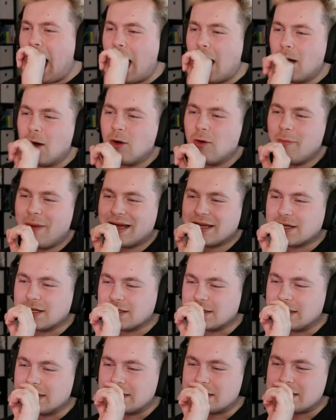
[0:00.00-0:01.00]
Oh my
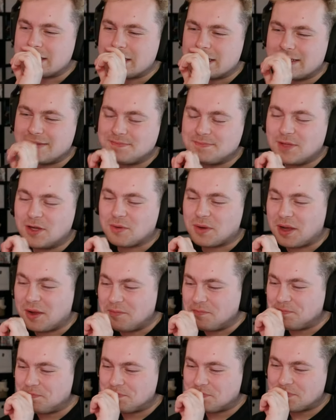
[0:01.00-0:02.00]
goodness. Okay,
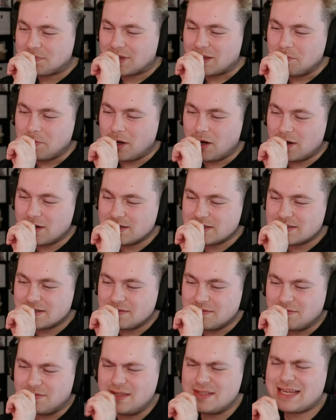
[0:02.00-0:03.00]
pause.
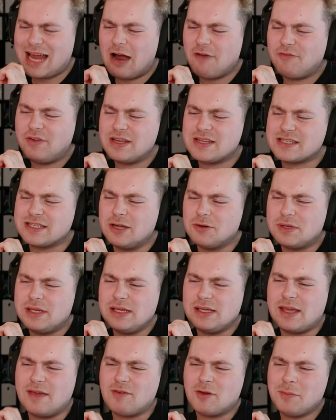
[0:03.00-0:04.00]
This outfit is
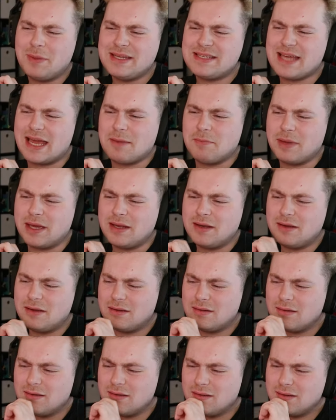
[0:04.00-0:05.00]
low-key giving me Taemin.
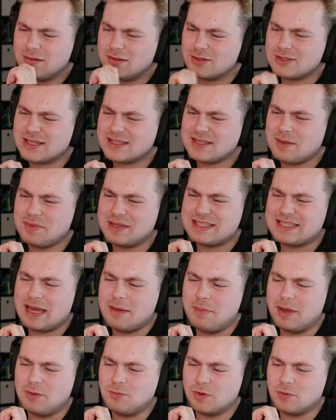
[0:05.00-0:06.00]
Looks like something
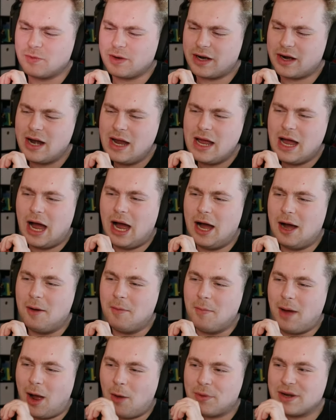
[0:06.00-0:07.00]
Taemin would wear.
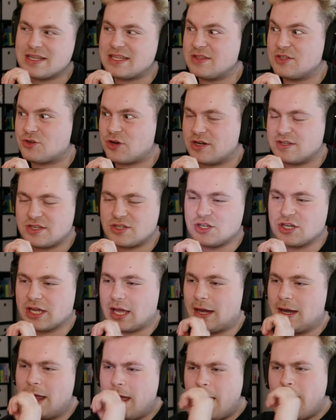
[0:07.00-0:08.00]
Um, I wanna see the transition
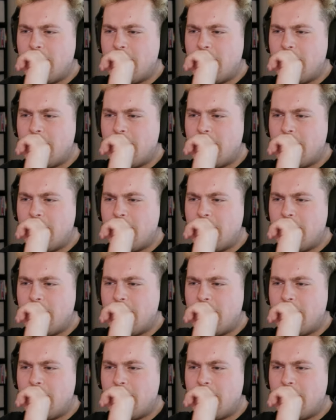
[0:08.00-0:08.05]
again.